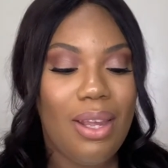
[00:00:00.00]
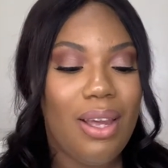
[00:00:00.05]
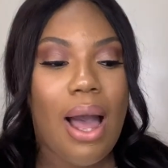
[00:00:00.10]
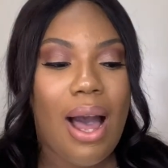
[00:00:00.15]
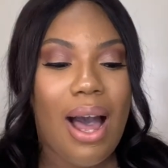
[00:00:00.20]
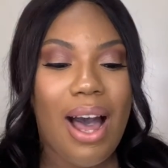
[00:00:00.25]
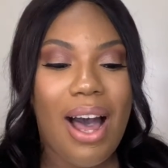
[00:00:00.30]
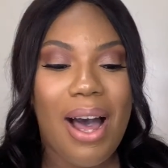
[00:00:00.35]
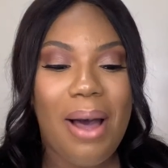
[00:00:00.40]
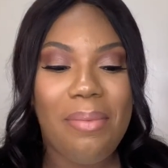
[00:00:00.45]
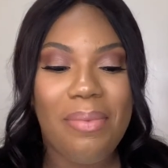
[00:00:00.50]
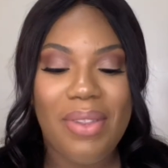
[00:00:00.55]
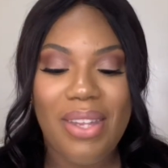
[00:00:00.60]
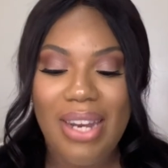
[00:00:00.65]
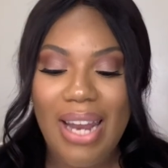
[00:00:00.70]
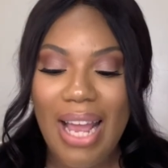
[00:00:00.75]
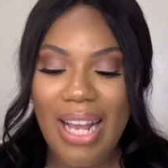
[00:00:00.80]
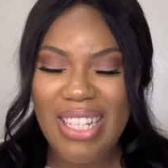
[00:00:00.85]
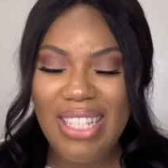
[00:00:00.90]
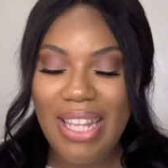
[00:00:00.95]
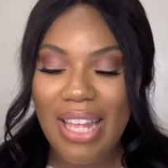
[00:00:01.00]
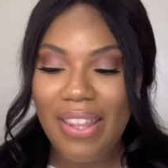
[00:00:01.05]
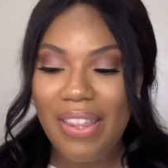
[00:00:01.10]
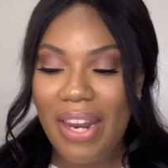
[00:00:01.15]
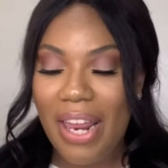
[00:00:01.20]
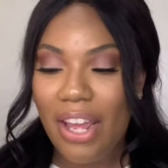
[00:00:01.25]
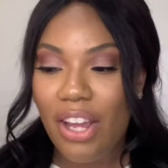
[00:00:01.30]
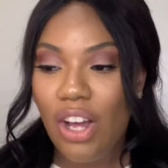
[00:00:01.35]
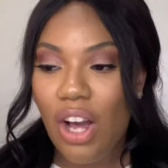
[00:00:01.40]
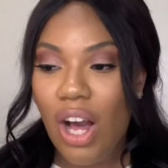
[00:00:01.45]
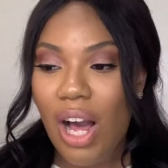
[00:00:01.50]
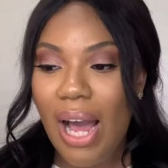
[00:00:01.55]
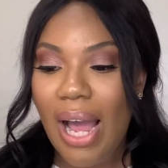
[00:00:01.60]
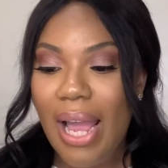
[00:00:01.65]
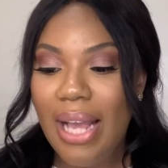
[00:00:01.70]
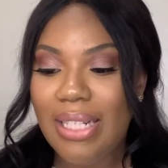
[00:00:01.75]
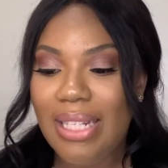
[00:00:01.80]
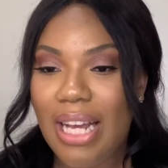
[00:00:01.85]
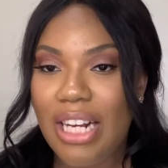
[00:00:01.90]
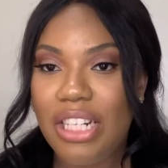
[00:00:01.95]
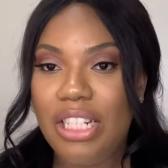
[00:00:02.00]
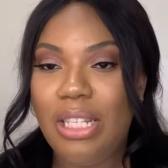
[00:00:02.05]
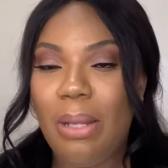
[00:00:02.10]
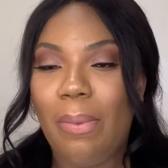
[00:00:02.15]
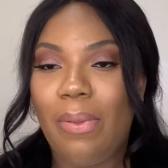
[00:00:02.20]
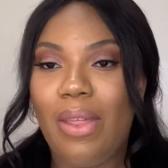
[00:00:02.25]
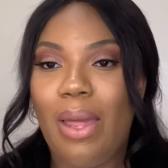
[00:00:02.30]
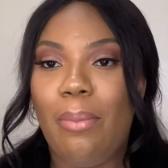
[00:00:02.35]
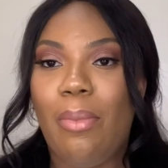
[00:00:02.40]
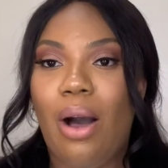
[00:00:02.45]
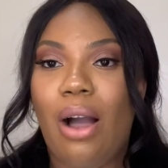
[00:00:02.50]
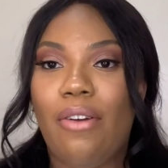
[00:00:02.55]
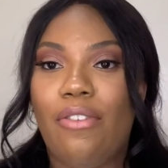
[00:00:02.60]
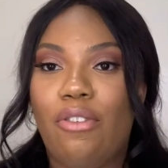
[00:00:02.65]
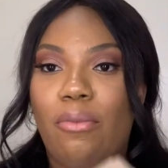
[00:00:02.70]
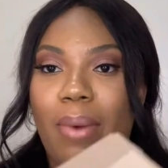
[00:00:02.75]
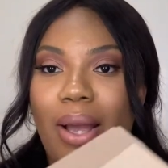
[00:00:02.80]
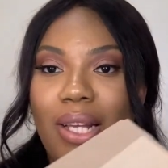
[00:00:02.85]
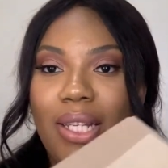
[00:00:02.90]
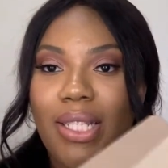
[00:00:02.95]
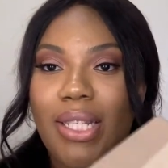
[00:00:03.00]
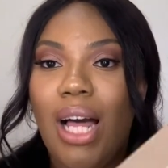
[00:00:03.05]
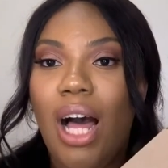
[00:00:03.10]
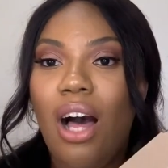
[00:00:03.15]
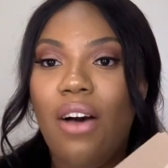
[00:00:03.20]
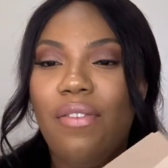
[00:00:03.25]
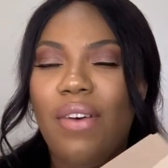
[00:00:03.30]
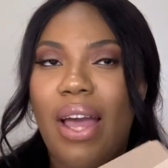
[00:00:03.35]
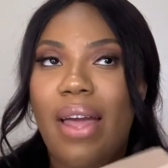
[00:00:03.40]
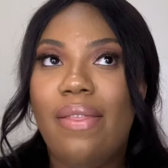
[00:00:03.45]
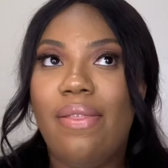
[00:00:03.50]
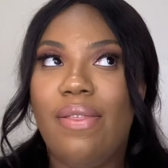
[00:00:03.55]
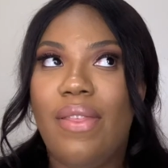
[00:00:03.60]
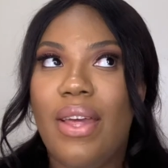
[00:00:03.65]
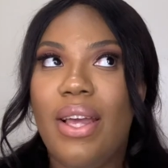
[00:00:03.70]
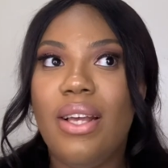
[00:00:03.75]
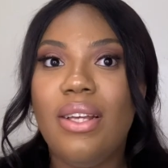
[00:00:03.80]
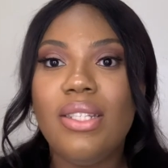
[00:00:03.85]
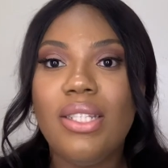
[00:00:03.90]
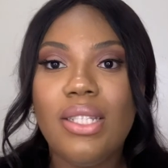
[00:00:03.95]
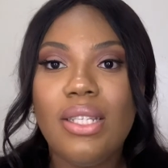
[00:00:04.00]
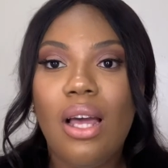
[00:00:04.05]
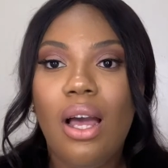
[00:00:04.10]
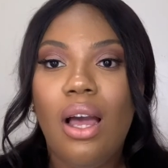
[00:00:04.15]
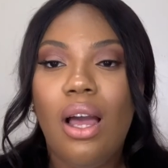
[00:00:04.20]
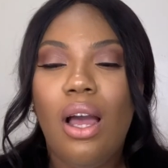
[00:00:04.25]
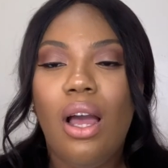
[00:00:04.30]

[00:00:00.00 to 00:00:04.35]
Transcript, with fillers: um the next thing that i got is actually something i bought for myself and this